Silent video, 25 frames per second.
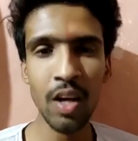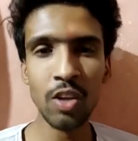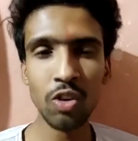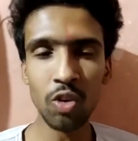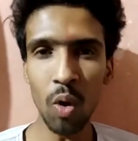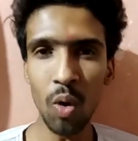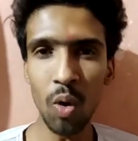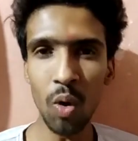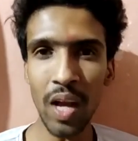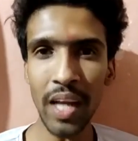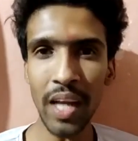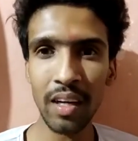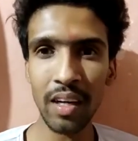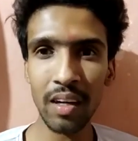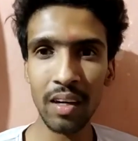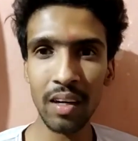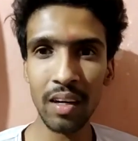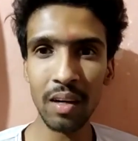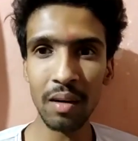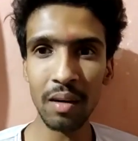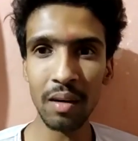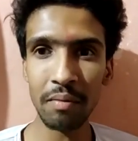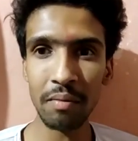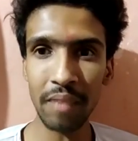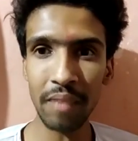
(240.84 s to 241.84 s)
So
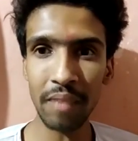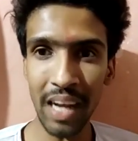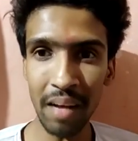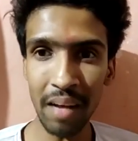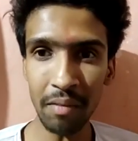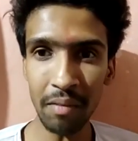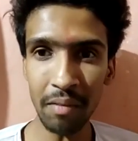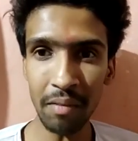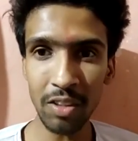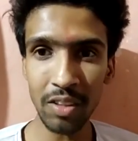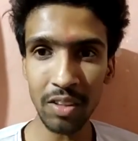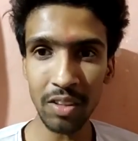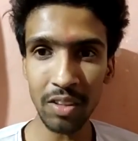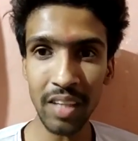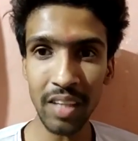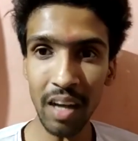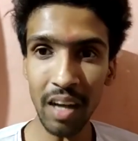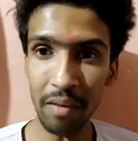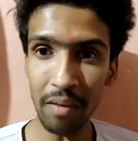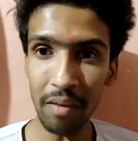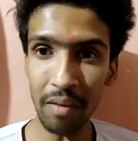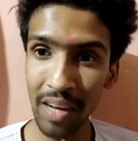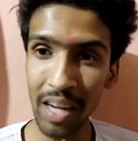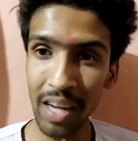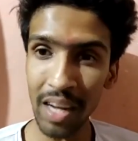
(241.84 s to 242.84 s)
when
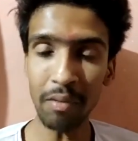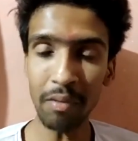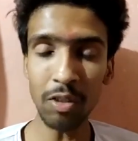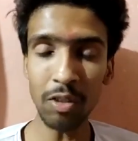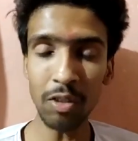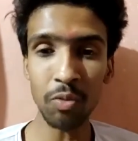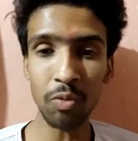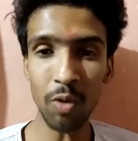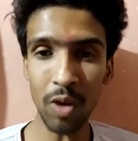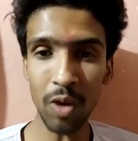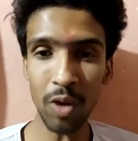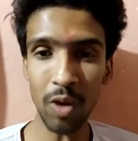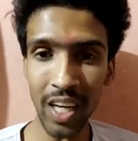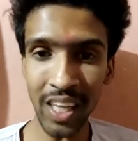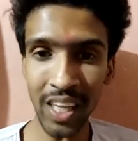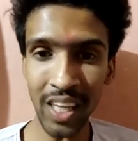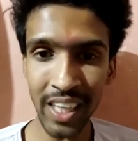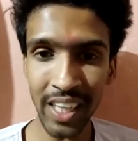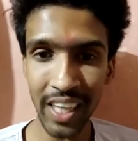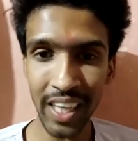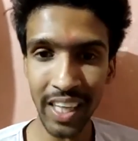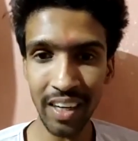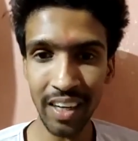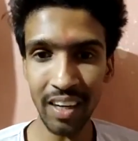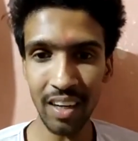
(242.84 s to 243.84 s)
I was working
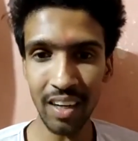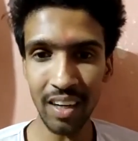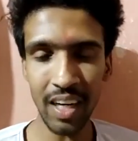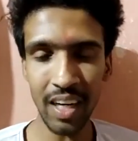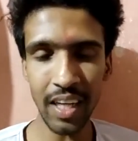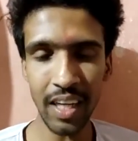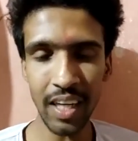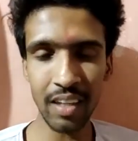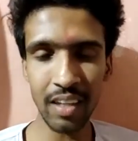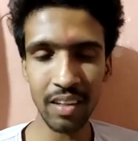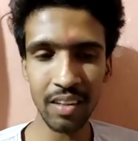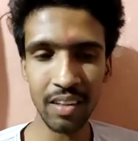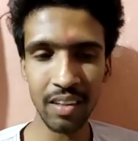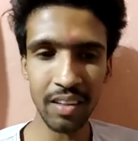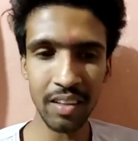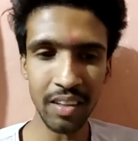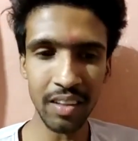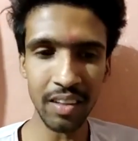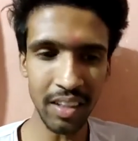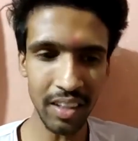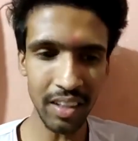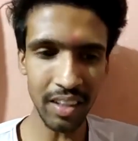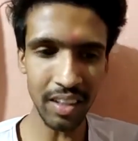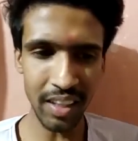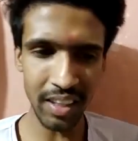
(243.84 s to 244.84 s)
there,
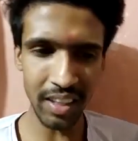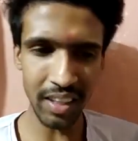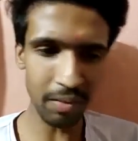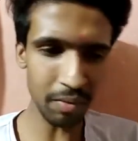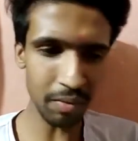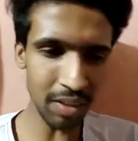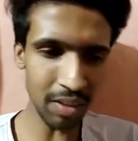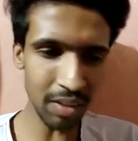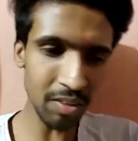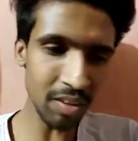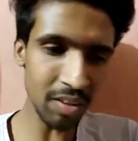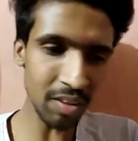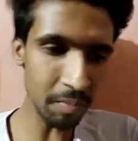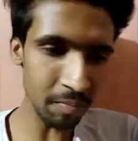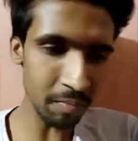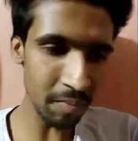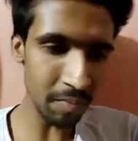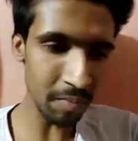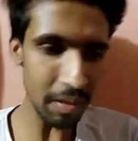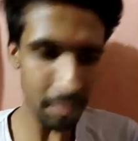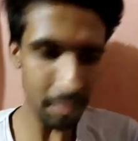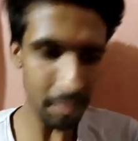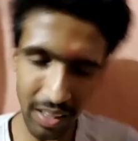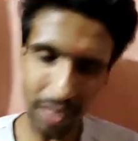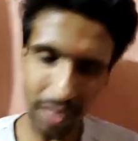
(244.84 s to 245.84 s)
it
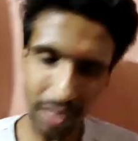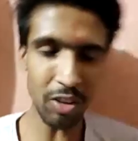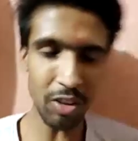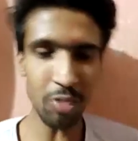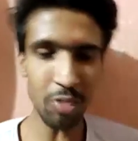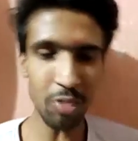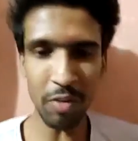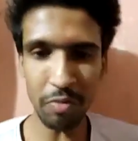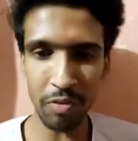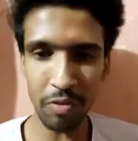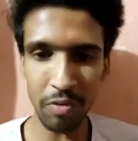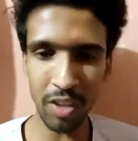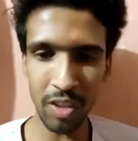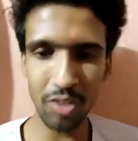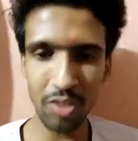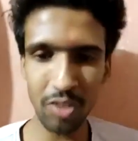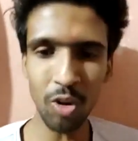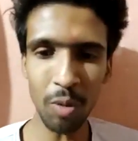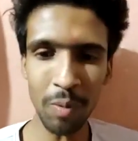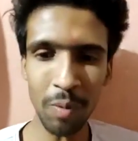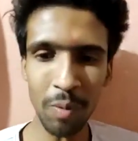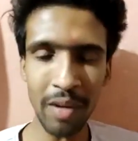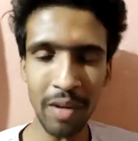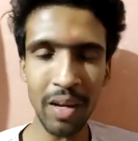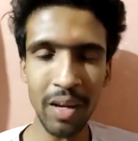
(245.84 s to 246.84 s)
was my first job,
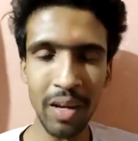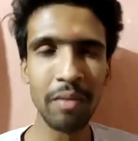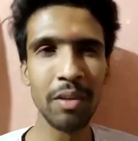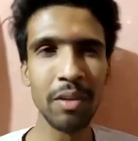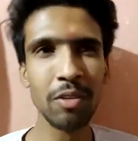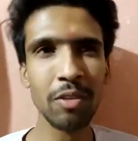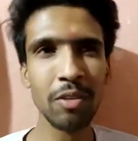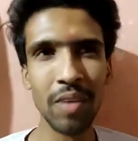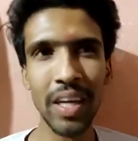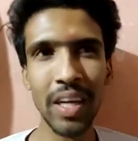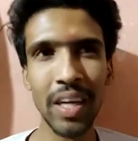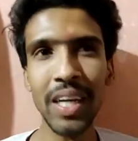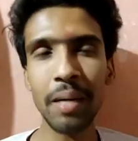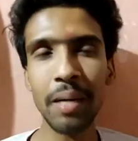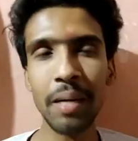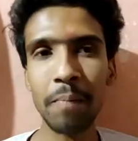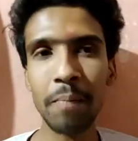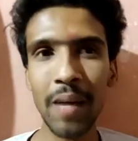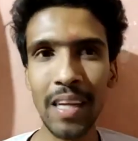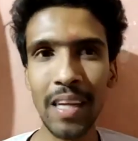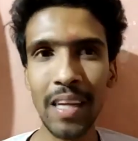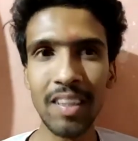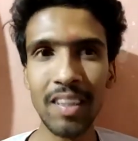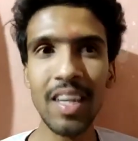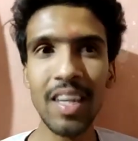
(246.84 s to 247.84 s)
and I was very
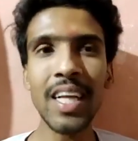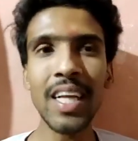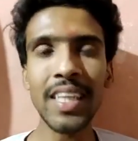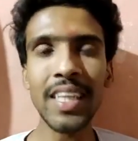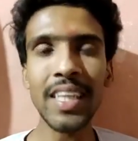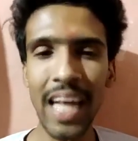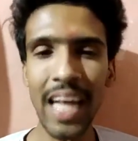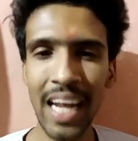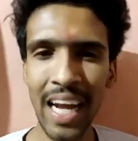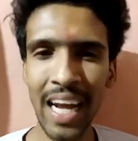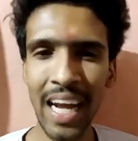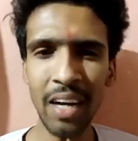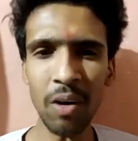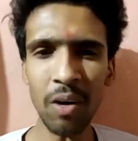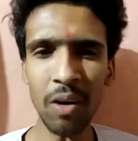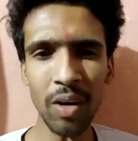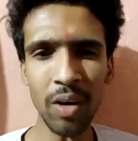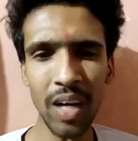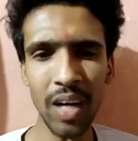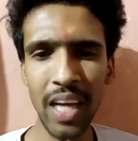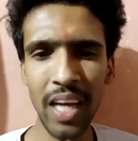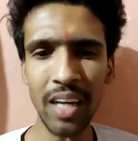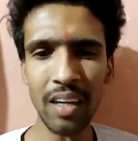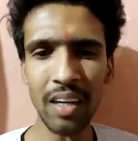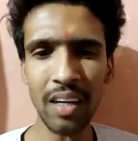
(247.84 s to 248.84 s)
depressed. Then I got
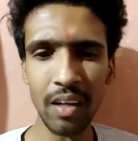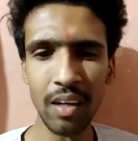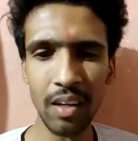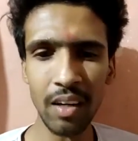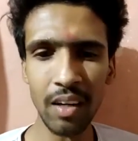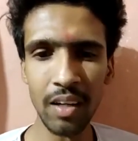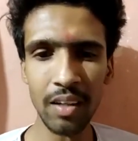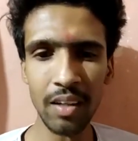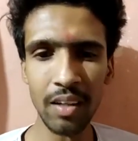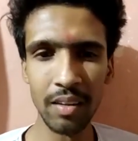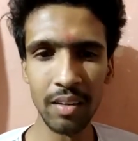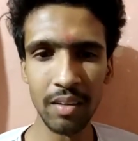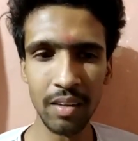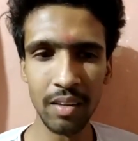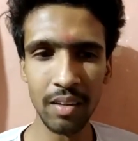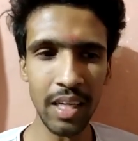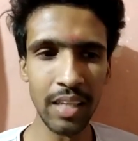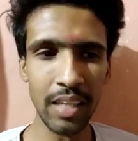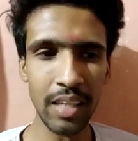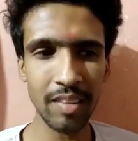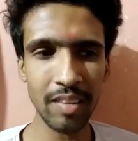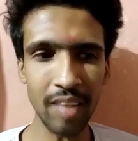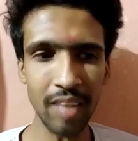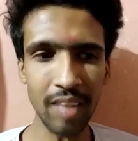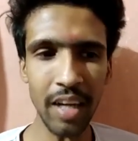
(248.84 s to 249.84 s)

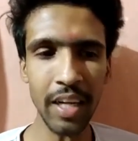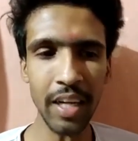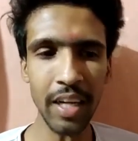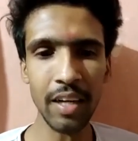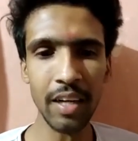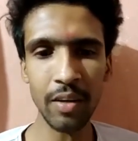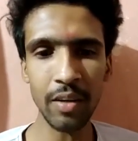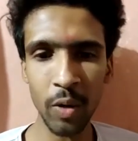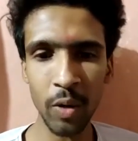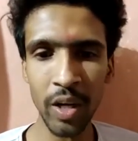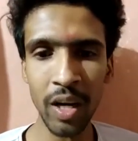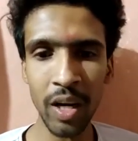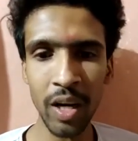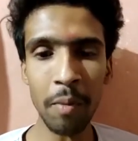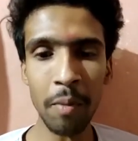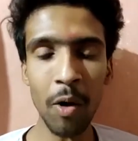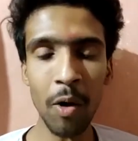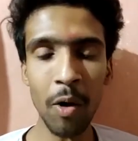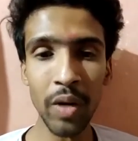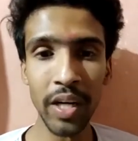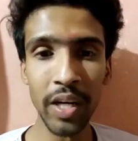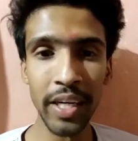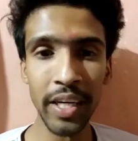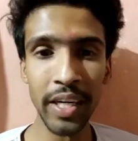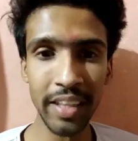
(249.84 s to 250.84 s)
started knowing about
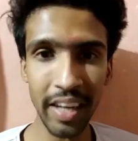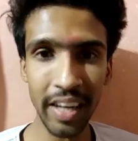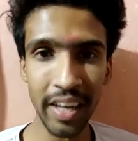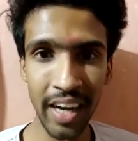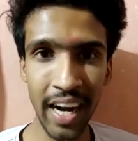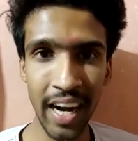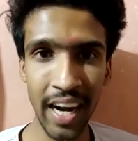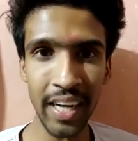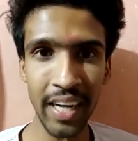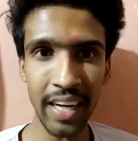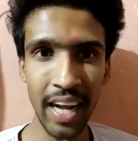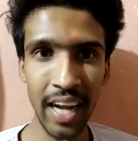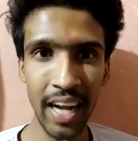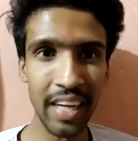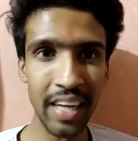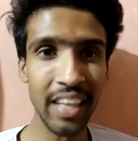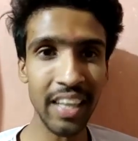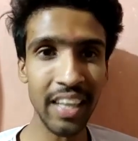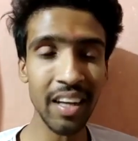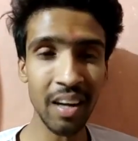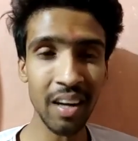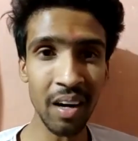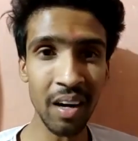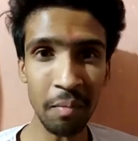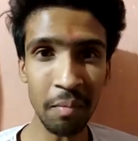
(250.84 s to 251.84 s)
internet and
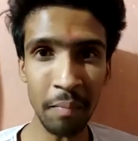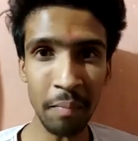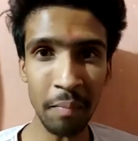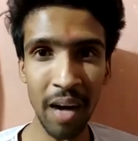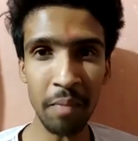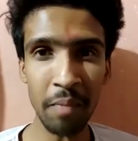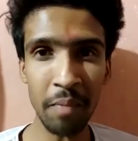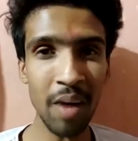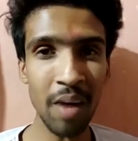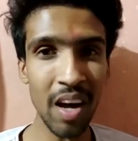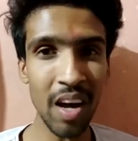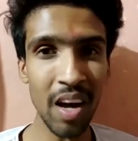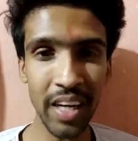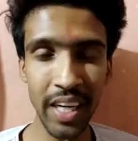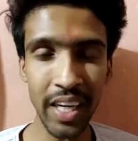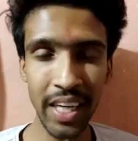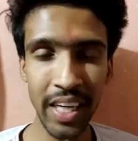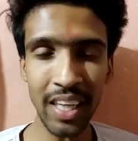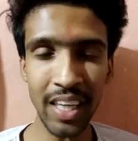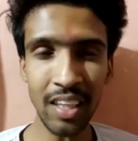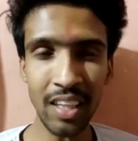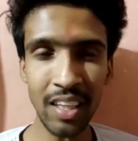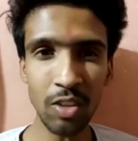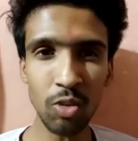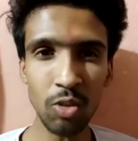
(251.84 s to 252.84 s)
internet
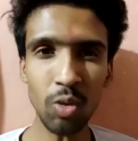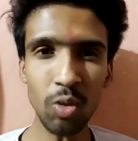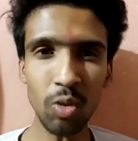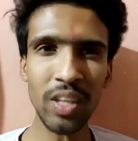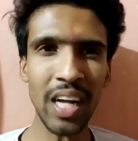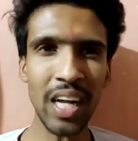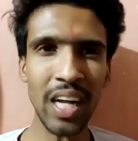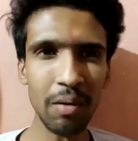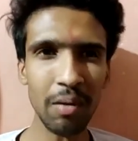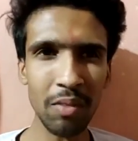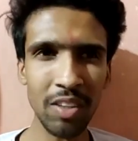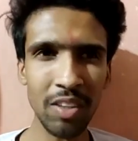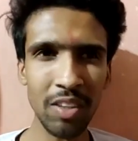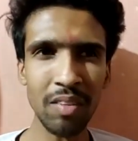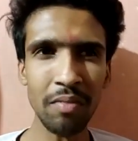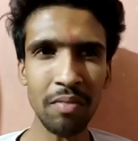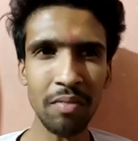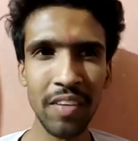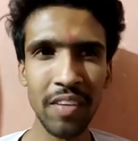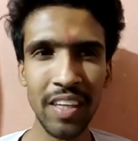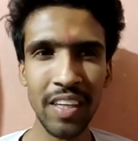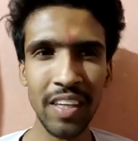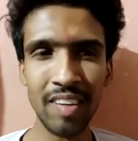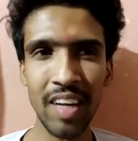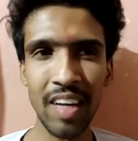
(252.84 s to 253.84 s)
marketing. So that was the
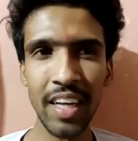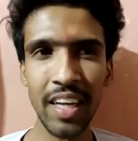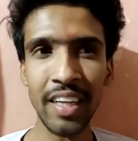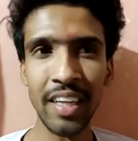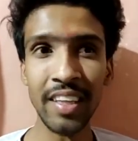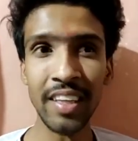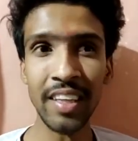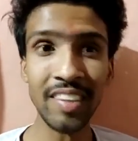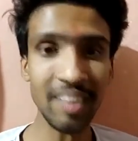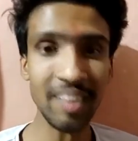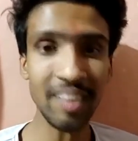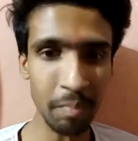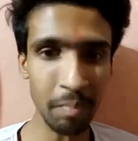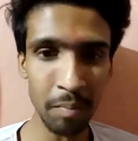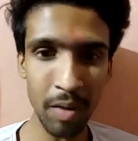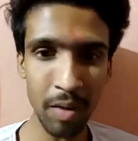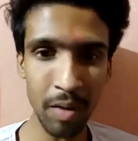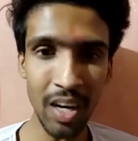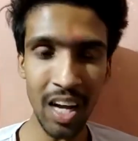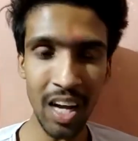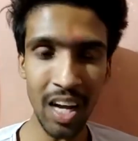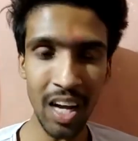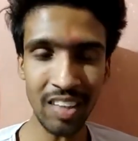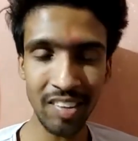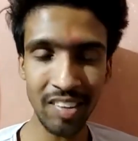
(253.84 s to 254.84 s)
phase, like in December
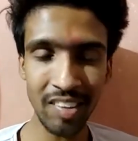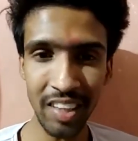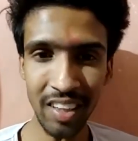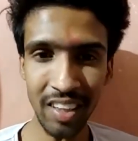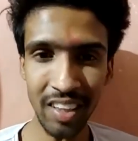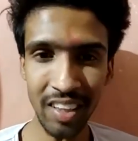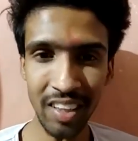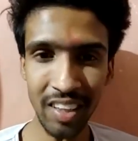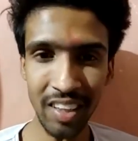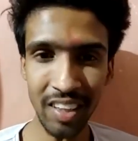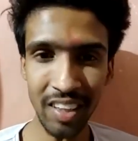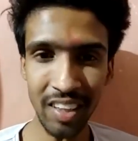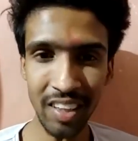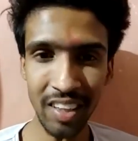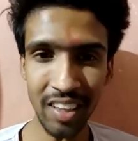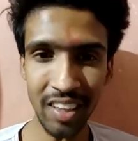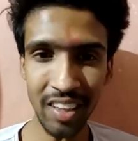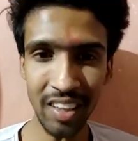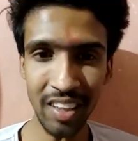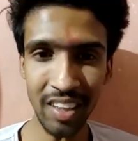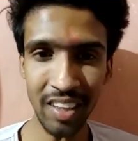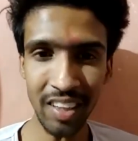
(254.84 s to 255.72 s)
last year. Okay.